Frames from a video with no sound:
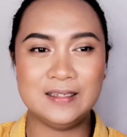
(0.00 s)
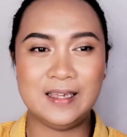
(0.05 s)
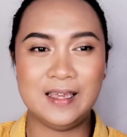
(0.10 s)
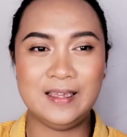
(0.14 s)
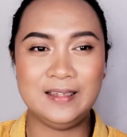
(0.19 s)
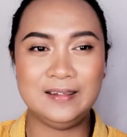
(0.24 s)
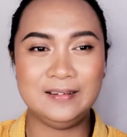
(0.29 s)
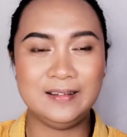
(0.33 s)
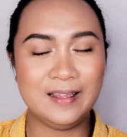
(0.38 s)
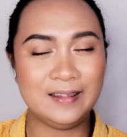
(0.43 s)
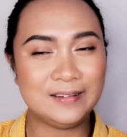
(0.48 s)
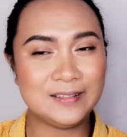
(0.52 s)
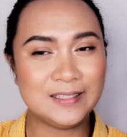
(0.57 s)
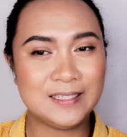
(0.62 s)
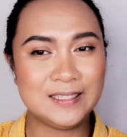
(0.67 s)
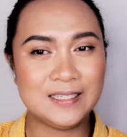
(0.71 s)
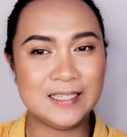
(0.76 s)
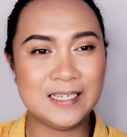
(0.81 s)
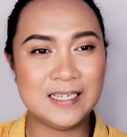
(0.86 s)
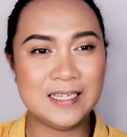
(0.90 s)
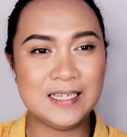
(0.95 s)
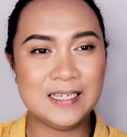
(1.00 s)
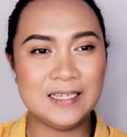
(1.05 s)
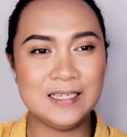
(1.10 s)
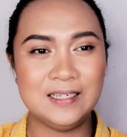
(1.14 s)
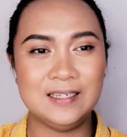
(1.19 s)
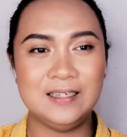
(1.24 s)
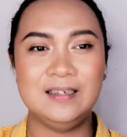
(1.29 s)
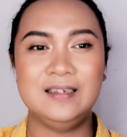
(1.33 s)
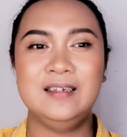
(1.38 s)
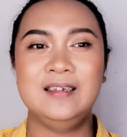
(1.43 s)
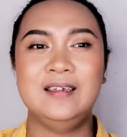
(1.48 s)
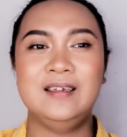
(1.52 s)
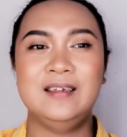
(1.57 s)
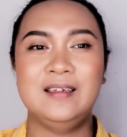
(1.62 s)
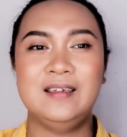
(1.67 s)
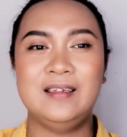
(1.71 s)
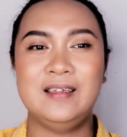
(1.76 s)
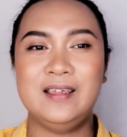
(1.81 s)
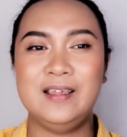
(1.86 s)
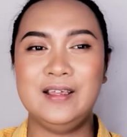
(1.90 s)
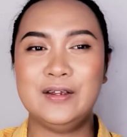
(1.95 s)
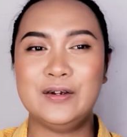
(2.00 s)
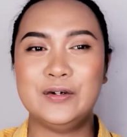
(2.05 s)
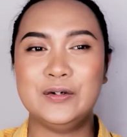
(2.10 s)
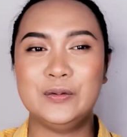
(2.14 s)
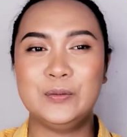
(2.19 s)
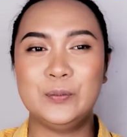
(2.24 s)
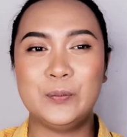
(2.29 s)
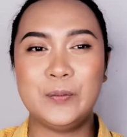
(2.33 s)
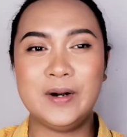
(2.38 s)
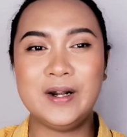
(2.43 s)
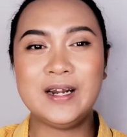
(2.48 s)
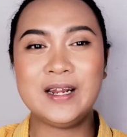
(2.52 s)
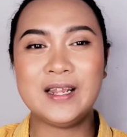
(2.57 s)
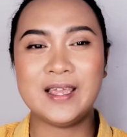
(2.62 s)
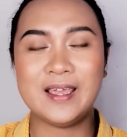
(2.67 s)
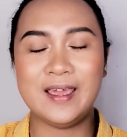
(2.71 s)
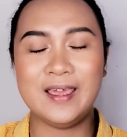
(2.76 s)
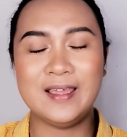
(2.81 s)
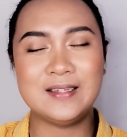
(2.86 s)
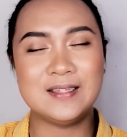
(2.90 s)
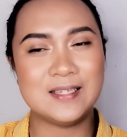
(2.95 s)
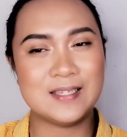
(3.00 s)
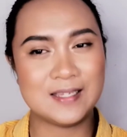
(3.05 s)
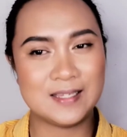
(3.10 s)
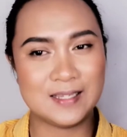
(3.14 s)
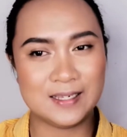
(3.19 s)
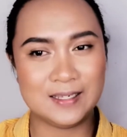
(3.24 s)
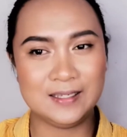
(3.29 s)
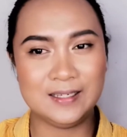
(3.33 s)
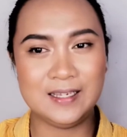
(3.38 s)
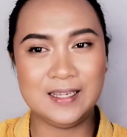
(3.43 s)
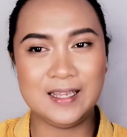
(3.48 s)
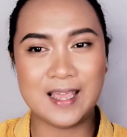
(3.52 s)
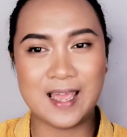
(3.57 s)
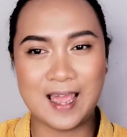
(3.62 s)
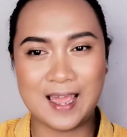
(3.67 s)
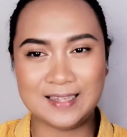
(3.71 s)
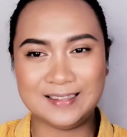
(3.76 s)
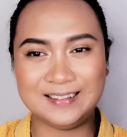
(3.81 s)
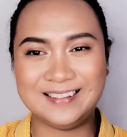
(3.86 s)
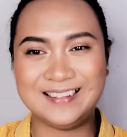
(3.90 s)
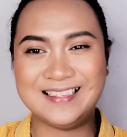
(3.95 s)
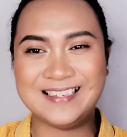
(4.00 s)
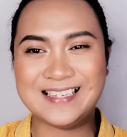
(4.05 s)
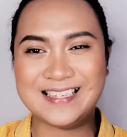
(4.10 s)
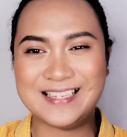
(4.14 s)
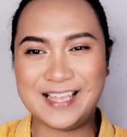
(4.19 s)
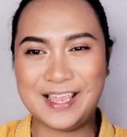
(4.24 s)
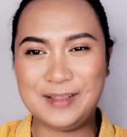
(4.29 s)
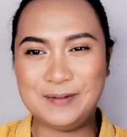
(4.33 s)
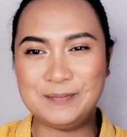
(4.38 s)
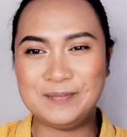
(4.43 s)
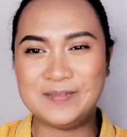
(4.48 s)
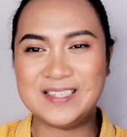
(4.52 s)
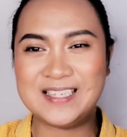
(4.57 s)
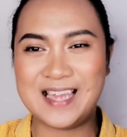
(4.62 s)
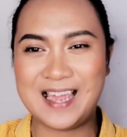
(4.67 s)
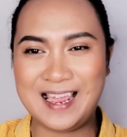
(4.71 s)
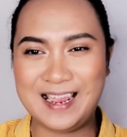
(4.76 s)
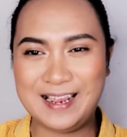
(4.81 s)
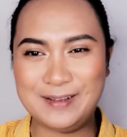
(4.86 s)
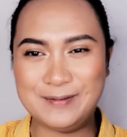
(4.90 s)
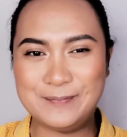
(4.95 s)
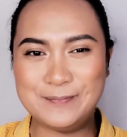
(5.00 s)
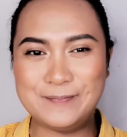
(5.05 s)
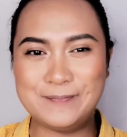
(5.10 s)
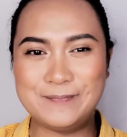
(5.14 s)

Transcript: And letter D. He could work and study at the same time.